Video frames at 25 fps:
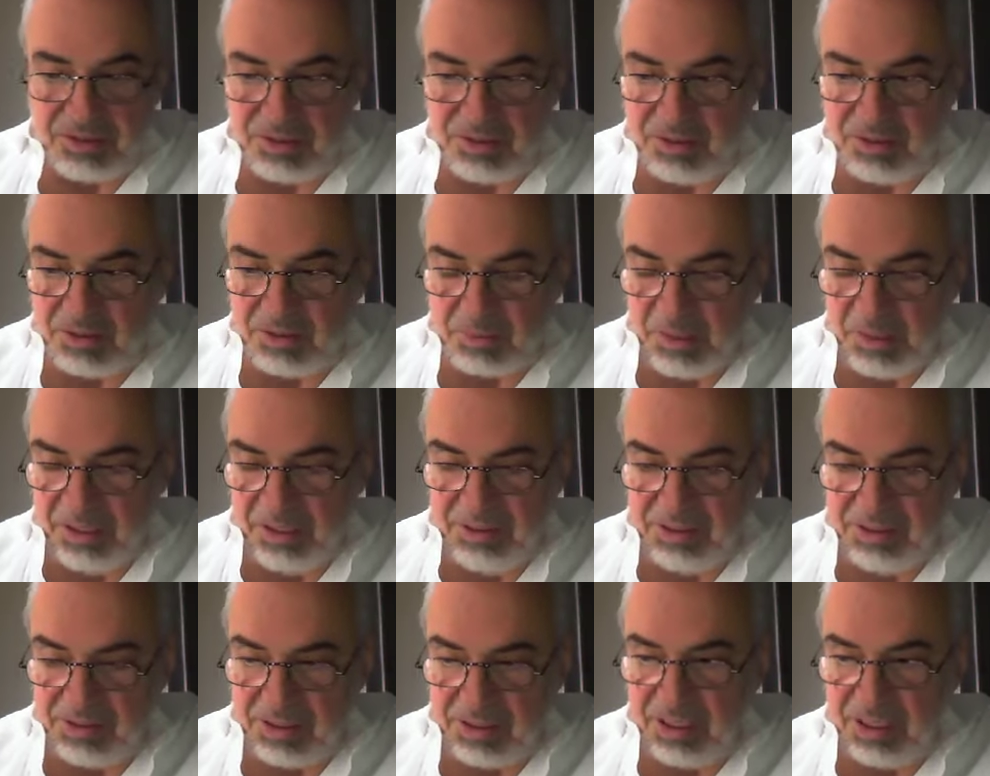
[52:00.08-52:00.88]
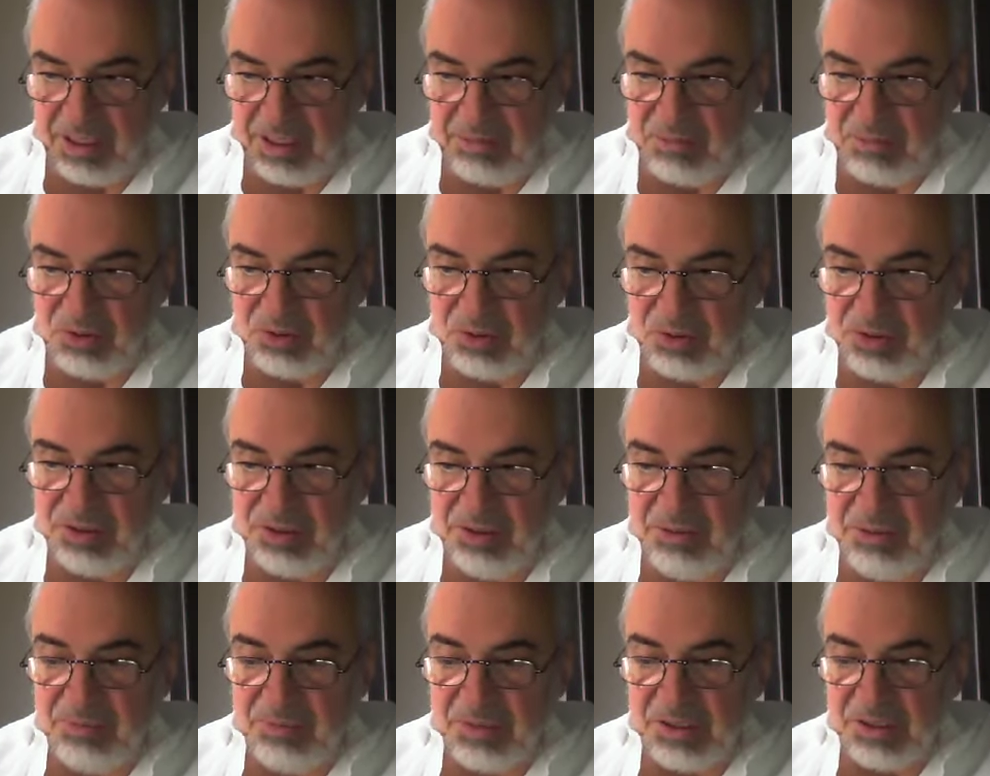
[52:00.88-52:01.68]
spending time doing
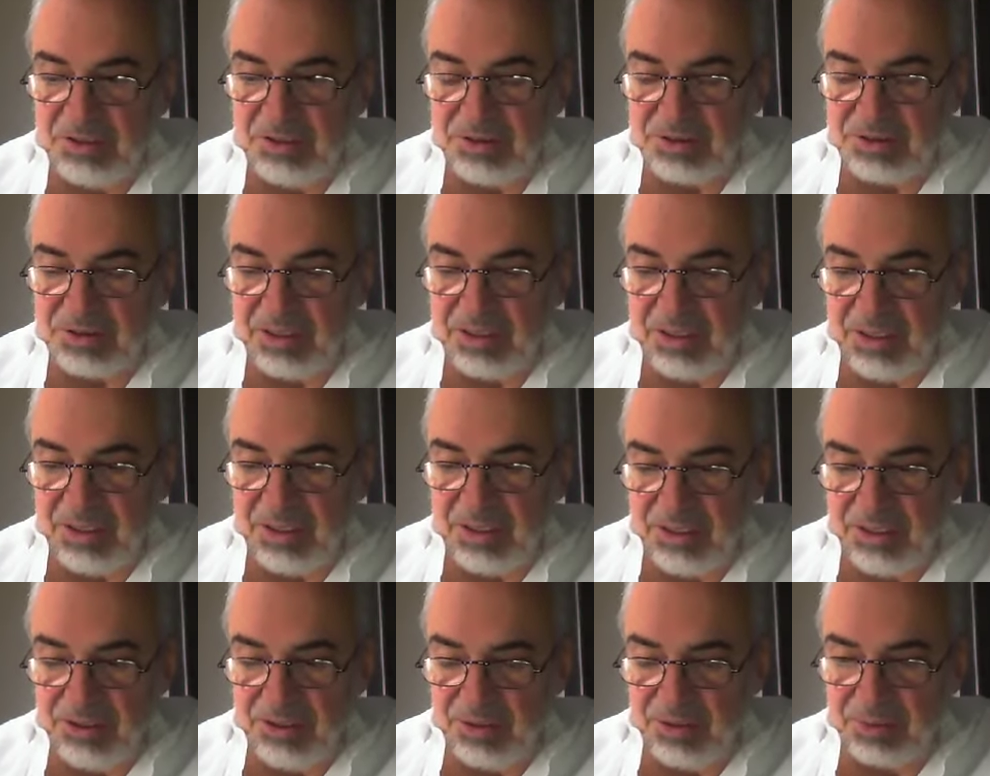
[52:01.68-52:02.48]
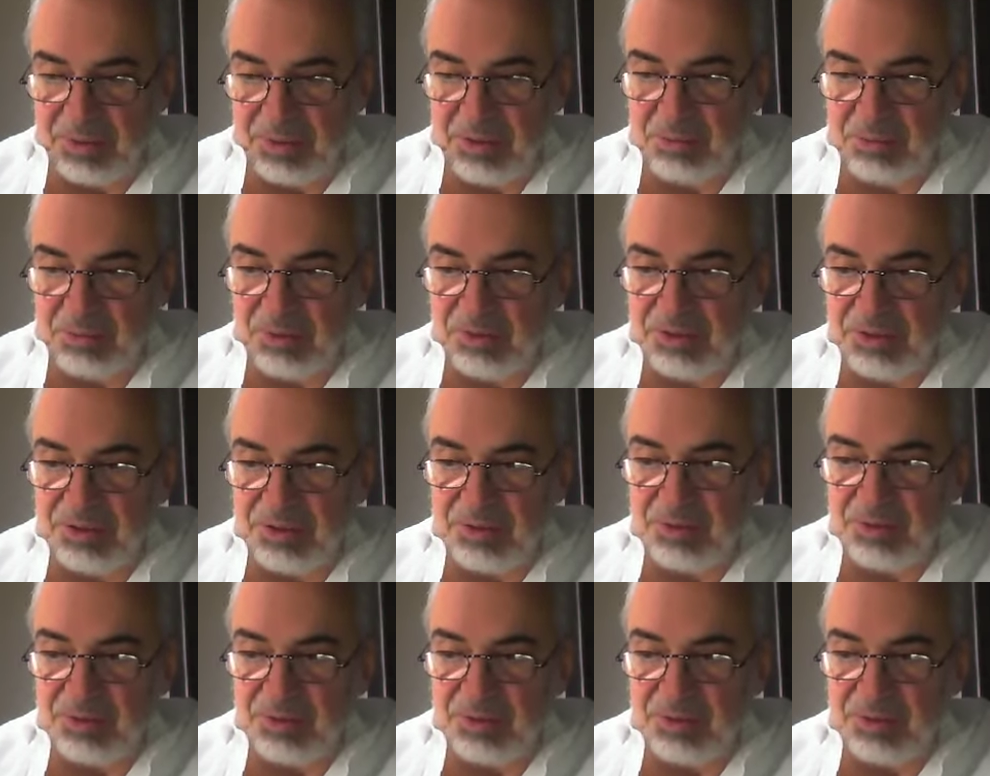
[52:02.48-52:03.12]
emails. I know people that